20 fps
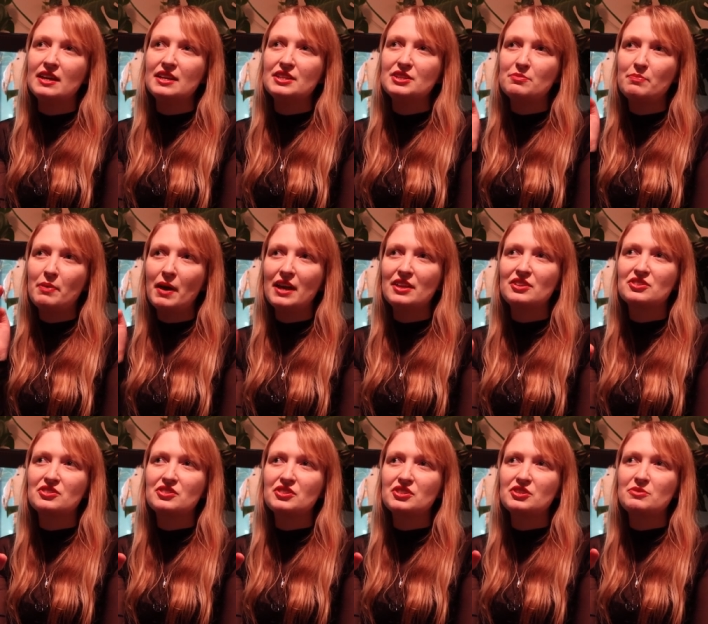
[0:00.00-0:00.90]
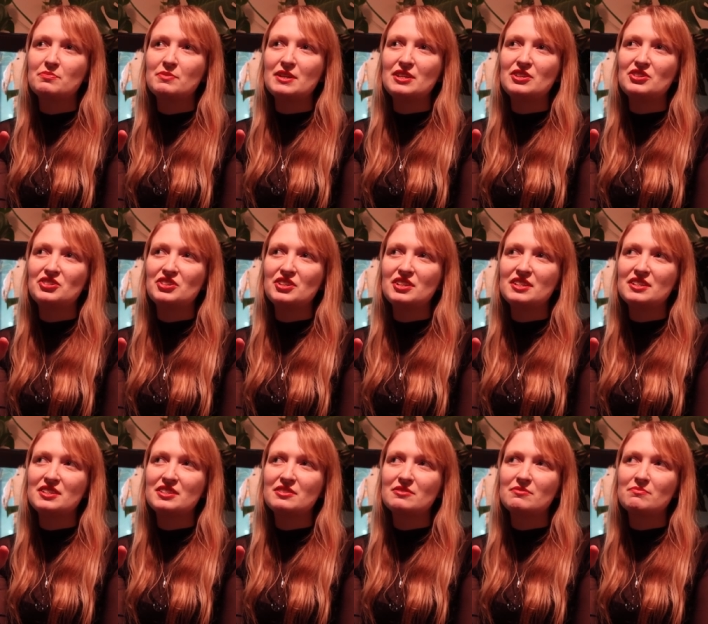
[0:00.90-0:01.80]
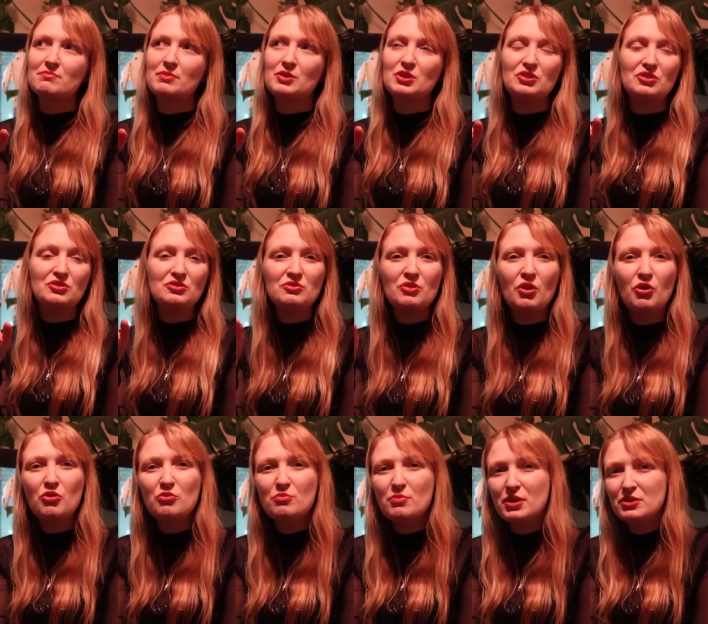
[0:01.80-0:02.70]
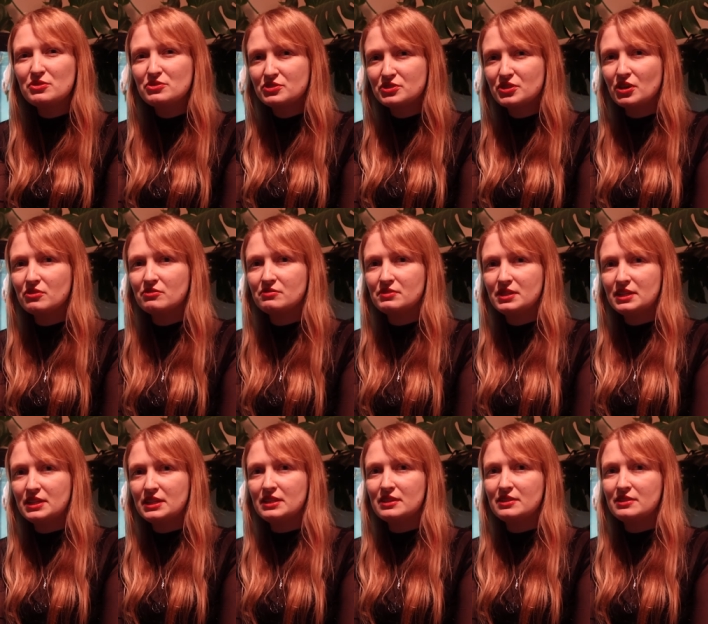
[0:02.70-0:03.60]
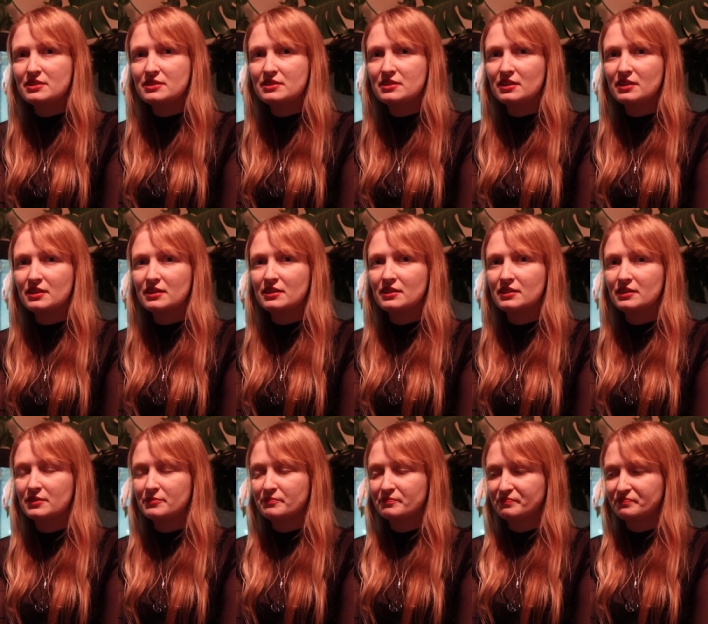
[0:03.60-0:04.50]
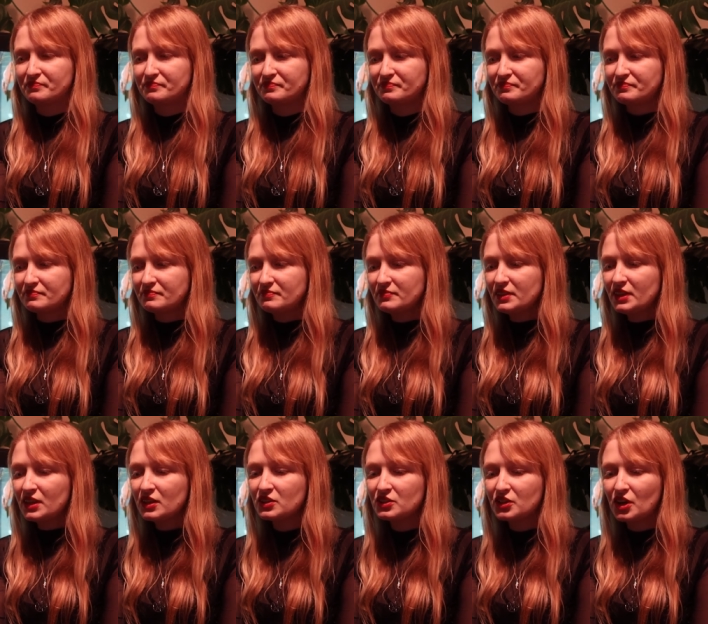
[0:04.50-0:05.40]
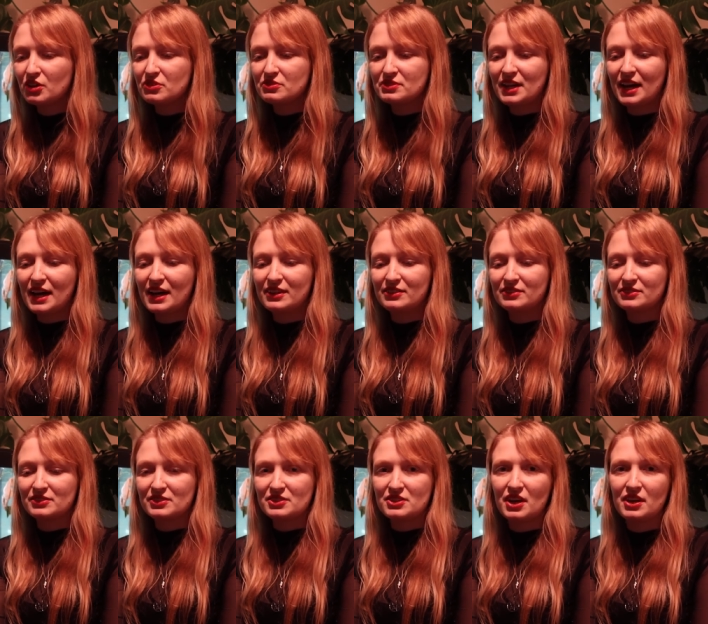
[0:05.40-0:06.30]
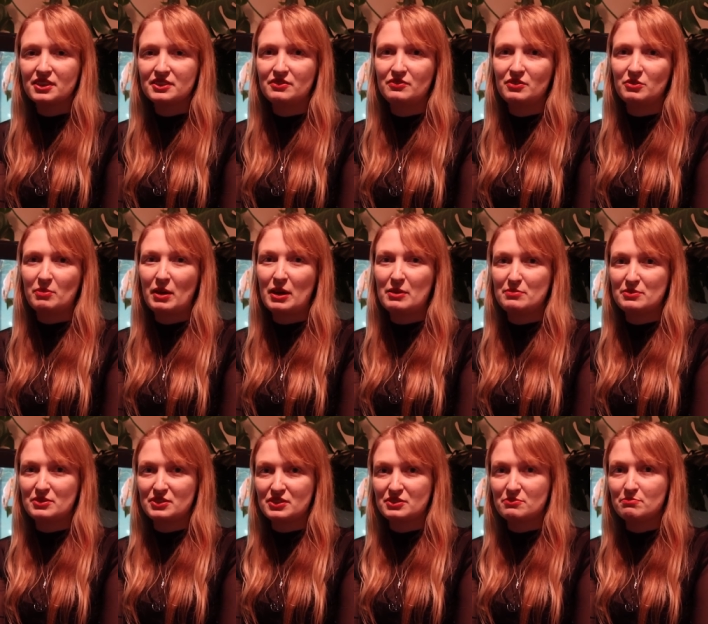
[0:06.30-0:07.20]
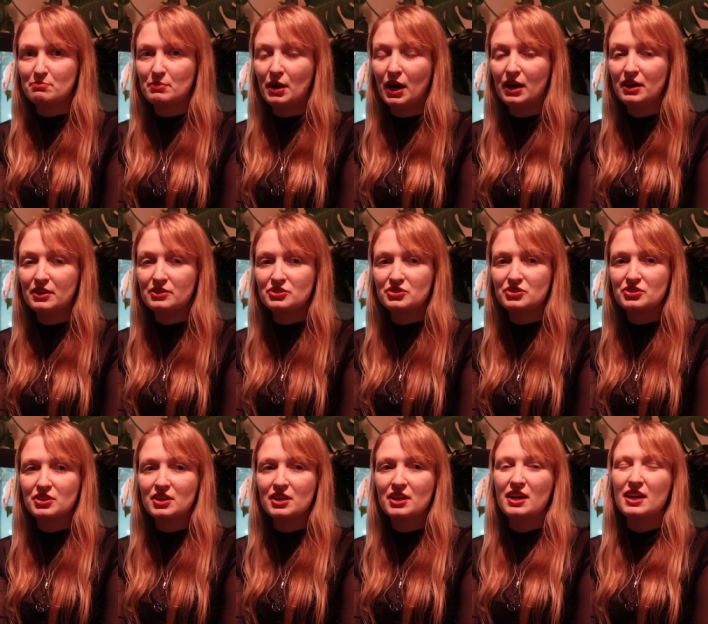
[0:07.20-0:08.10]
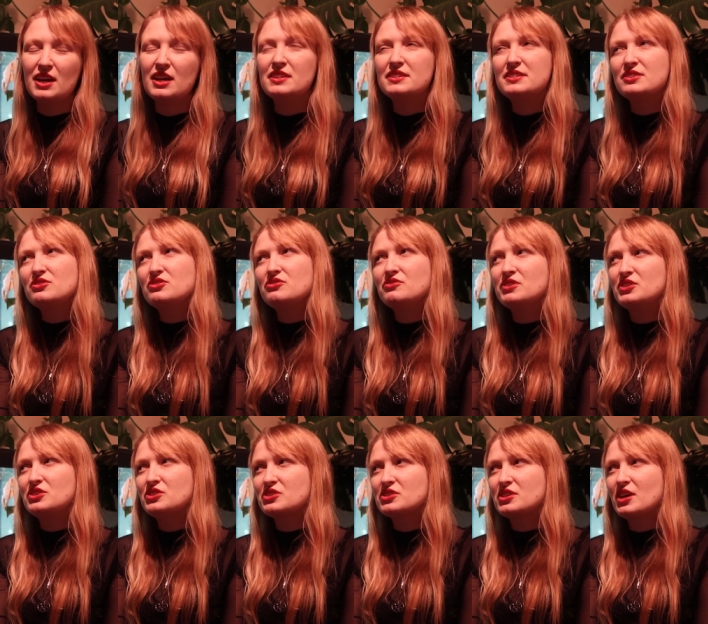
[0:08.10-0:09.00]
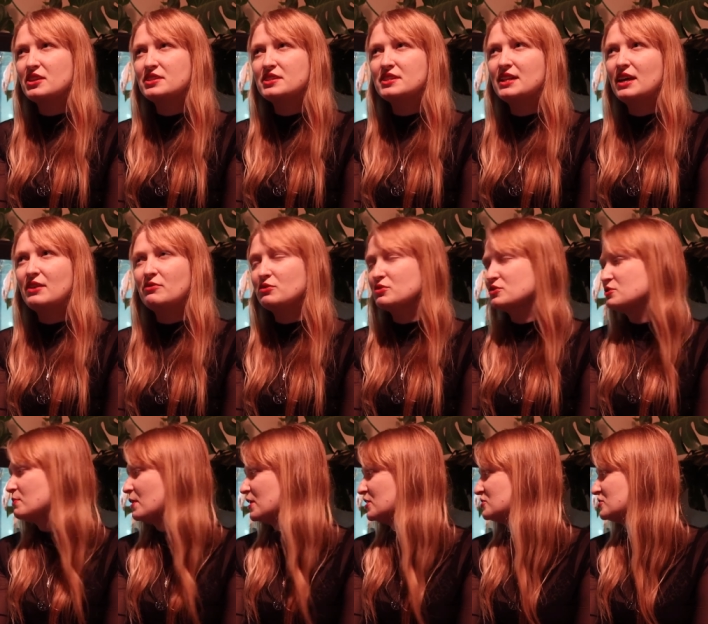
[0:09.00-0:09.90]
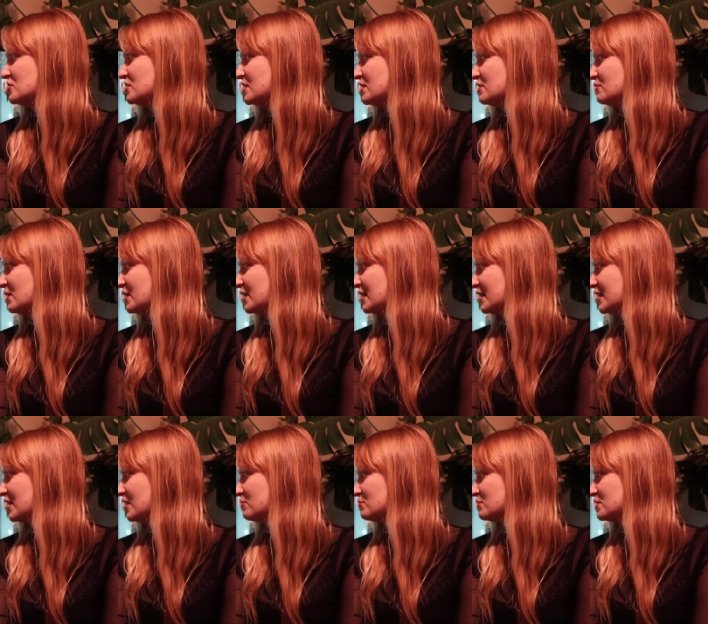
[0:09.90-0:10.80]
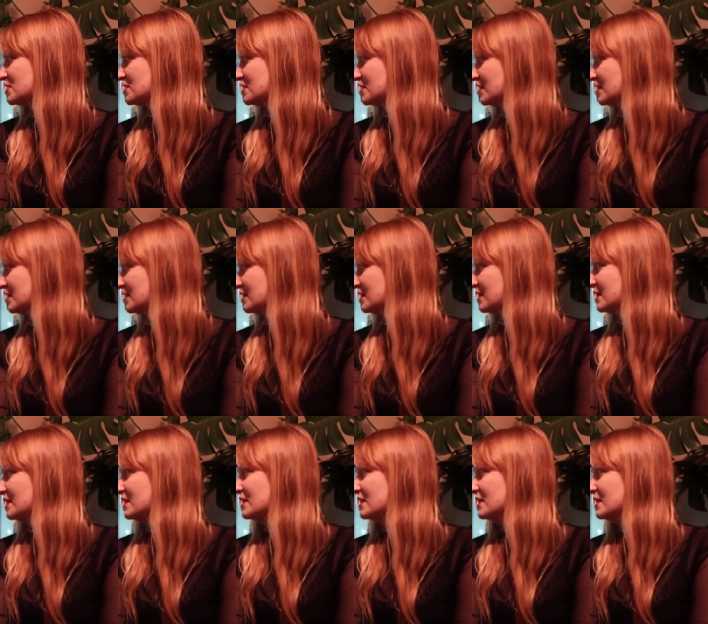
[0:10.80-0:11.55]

it depends on the species, but you almost don't need to go down scientific papers as much until you reach a certain level, especially when it comes to,